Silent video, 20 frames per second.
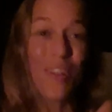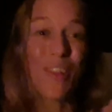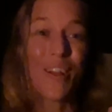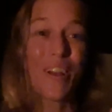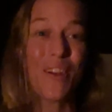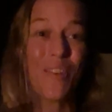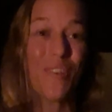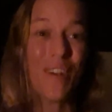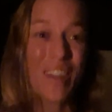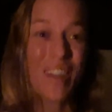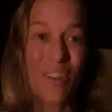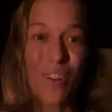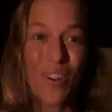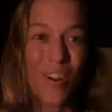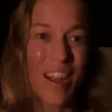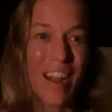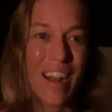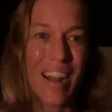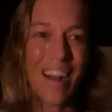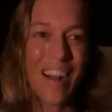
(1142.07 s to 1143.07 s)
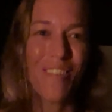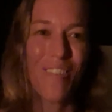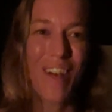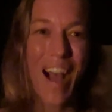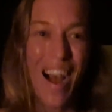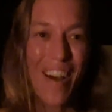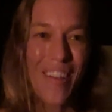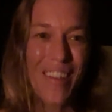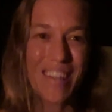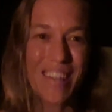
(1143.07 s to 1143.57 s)
look at what you created.
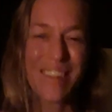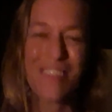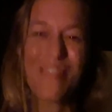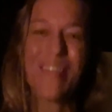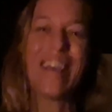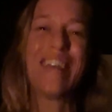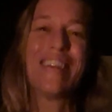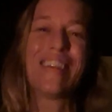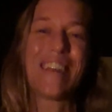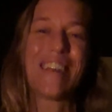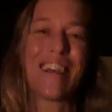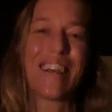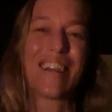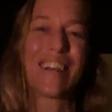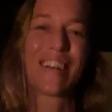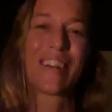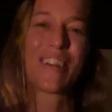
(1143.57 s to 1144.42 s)
Wow, that's amazing.